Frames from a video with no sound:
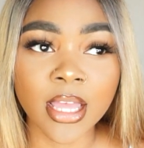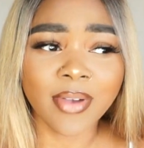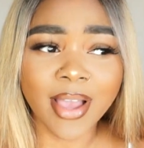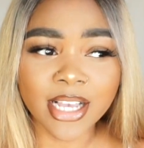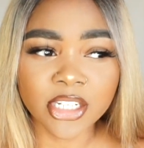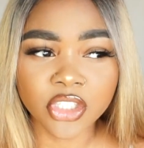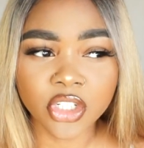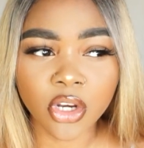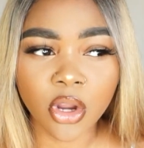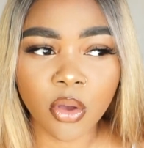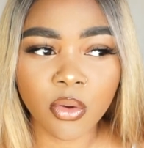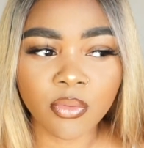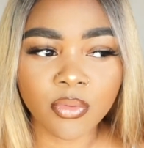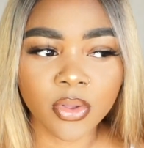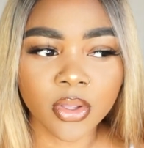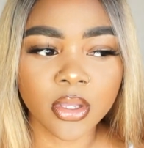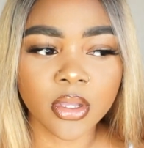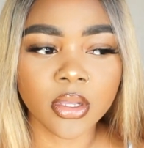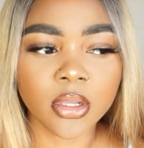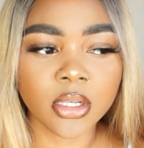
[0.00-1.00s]
Fashion
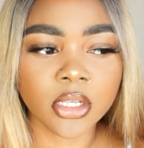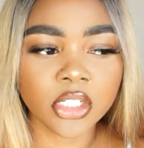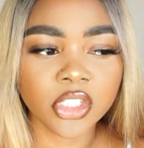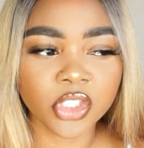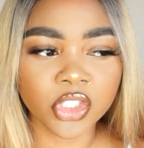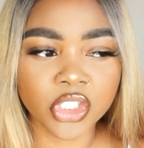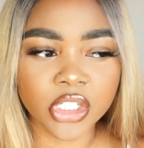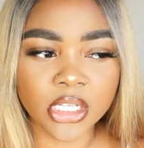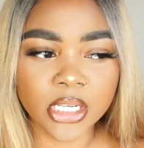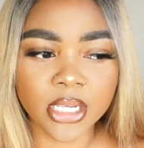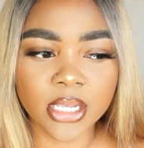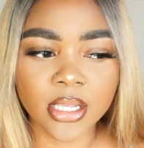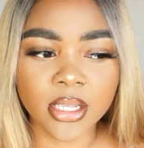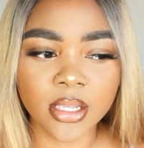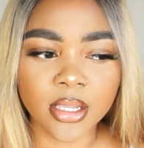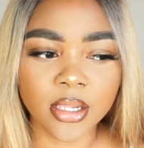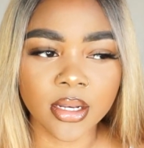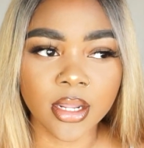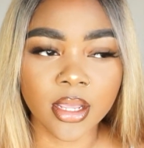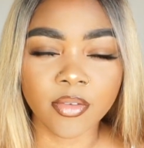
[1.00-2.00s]
Nova,
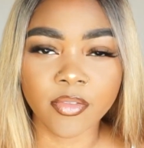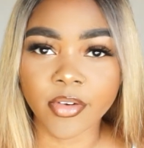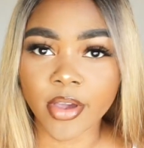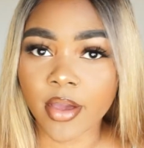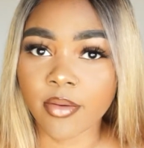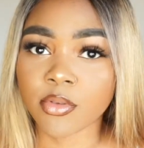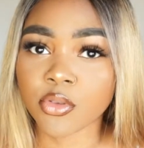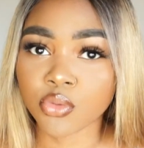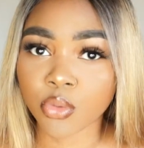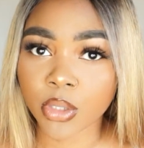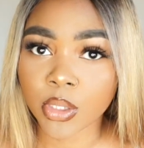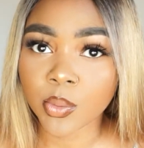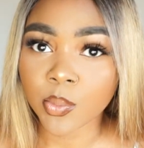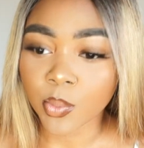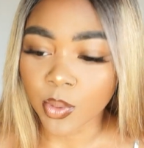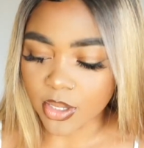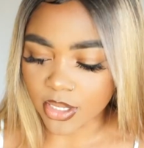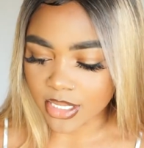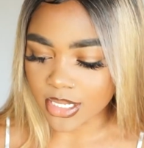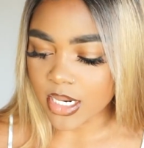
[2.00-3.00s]
Shein, and Forever
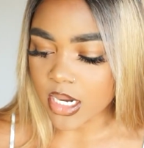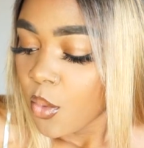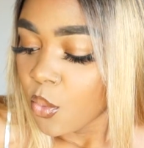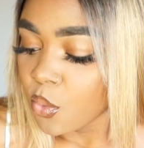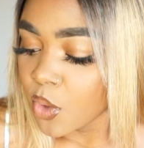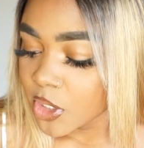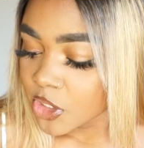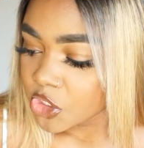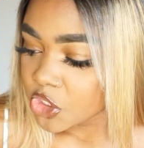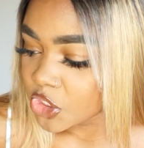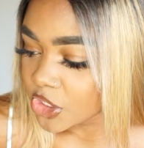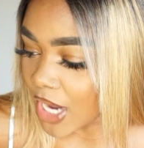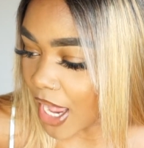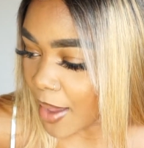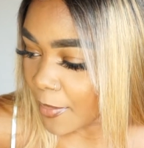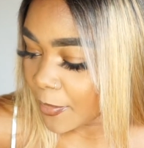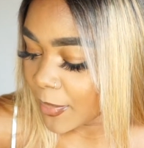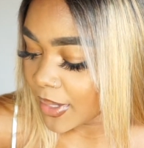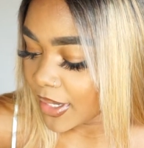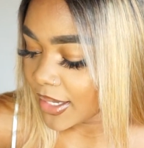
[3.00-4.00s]
21 went
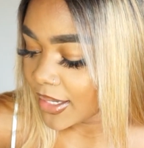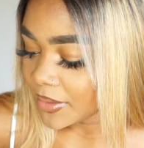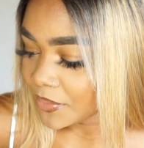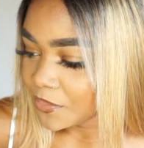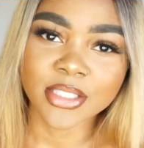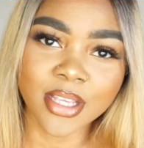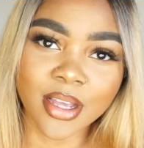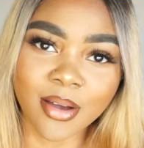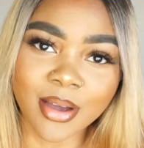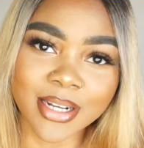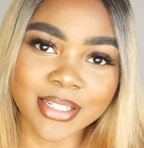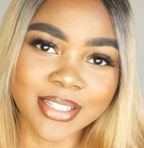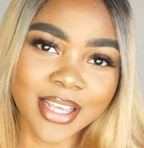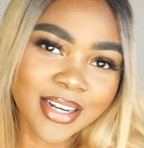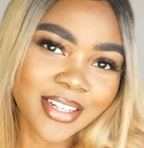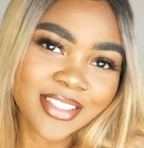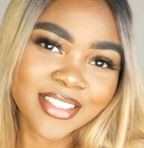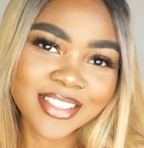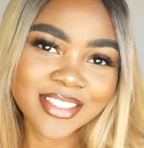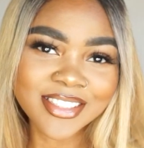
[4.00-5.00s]
shopping. So I
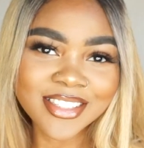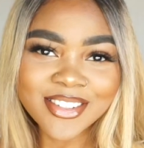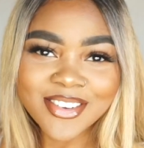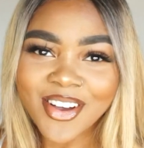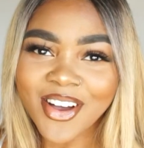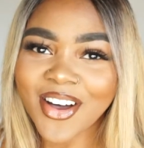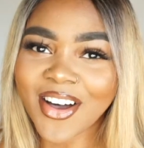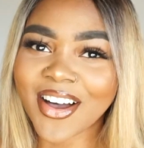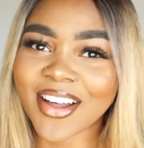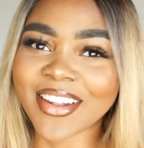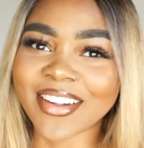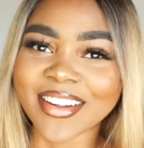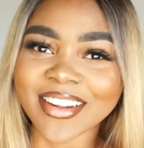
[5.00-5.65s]
decided to just do a haul